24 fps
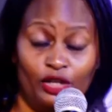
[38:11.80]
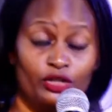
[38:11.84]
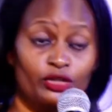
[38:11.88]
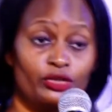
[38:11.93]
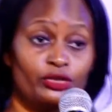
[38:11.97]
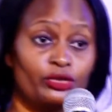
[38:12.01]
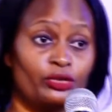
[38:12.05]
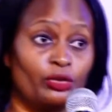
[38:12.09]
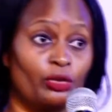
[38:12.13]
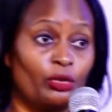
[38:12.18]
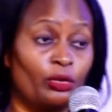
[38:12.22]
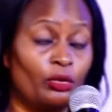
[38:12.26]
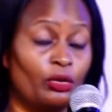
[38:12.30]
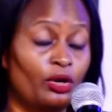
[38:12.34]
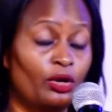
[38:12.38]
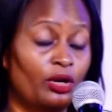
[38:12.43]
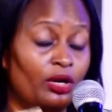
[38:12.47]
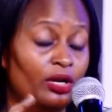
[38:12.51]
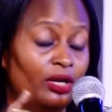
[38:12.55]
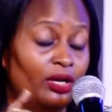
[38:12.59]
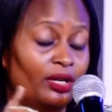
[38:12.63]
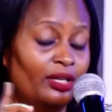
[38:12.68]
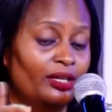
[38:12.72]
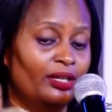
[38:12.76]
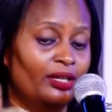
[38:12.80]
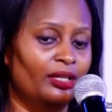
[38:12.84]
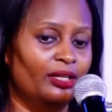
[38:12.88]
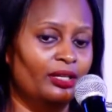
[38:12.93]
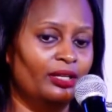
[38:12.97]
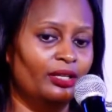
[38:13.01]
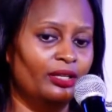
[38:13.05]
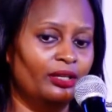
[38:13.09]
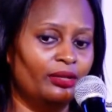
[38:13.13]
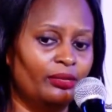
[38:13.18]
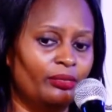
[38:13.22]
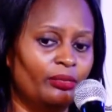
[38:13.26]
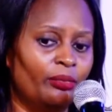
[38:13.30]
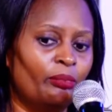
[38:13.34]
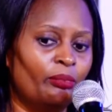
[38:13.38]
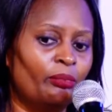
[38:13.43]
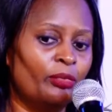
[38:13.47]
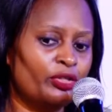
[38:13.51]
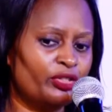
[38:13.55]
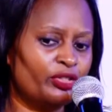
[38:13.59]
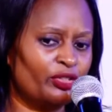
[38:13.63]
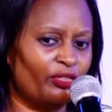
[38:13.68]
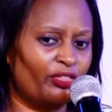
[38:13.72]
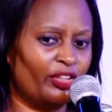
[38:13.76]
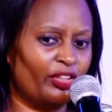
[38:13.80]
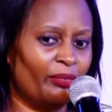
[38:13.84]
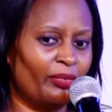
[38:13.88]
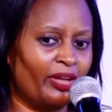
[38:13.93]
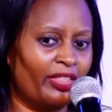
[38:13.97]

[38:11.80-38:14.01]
So most of them